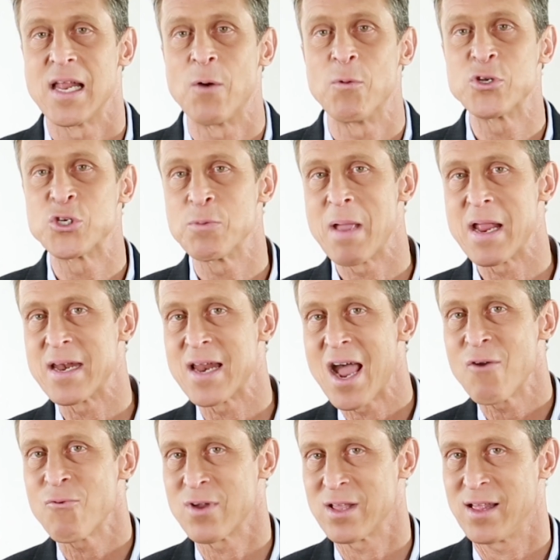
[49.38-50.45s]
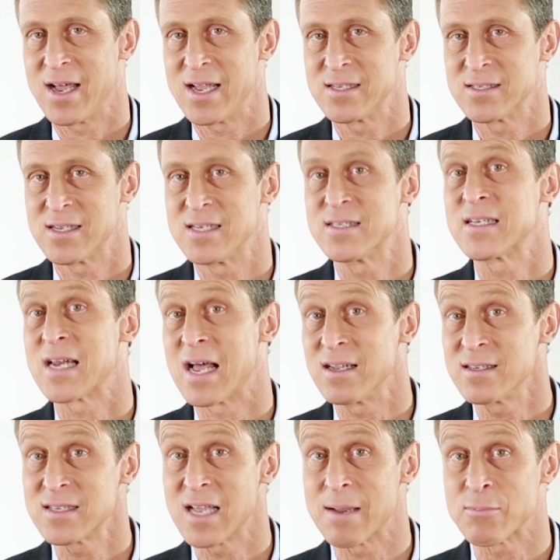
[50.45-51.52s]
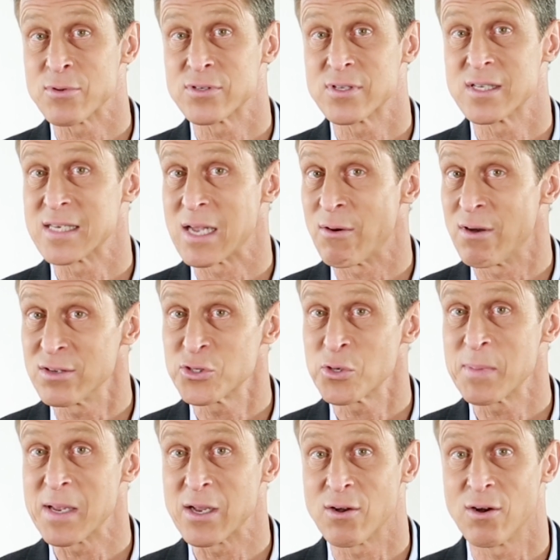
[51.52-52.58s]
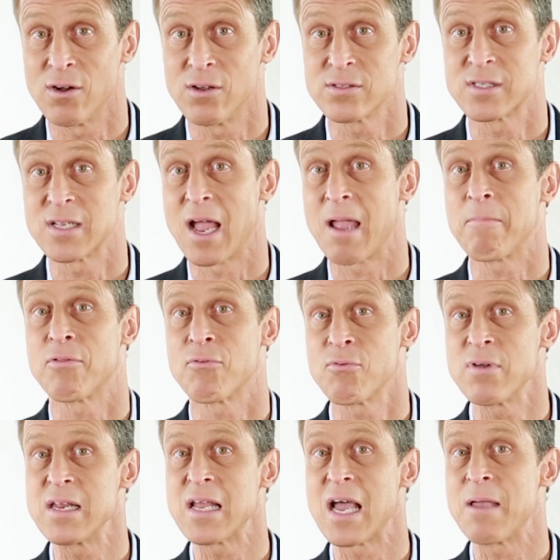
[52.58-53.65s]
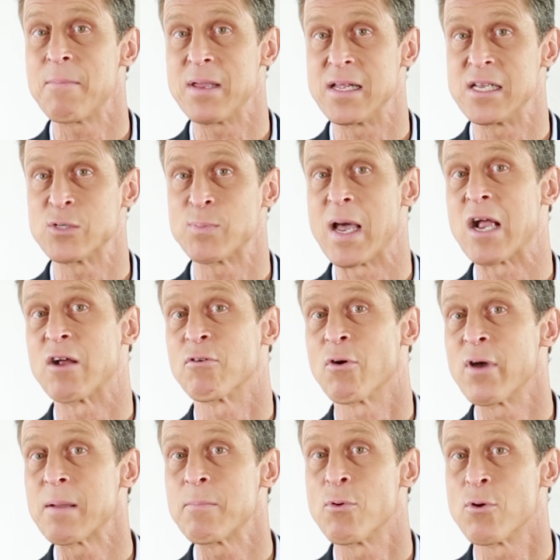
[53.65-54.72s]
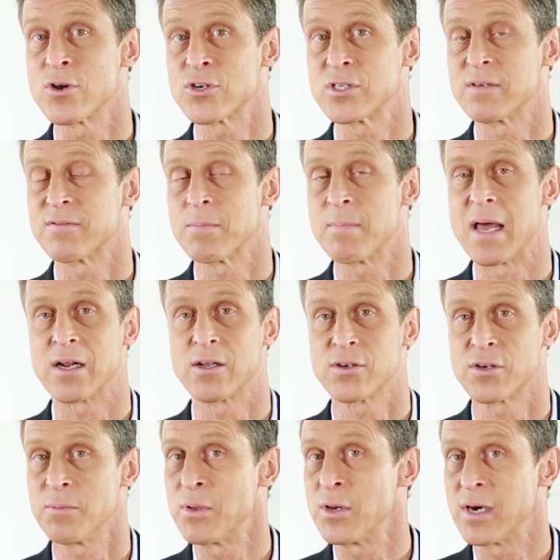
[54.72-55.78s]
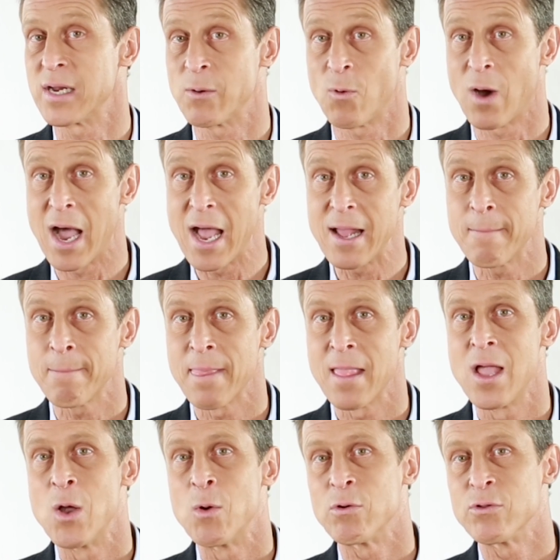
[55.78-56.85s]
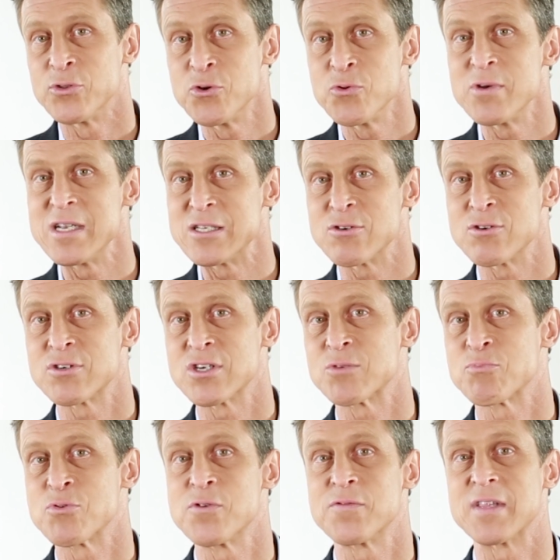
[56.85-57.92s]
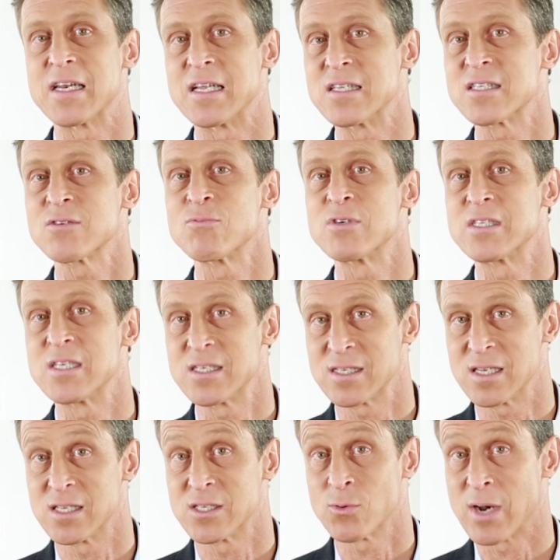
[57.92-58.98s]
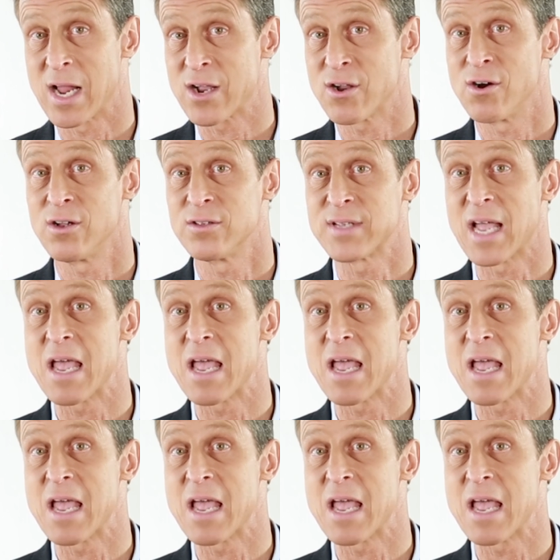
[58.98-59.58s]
Now, what you may not realize is that Alzheimer's is now also being called type 3 diabetes by a growing portion of the medical community. Why? Well, new research has proven that insulin resistance, what I call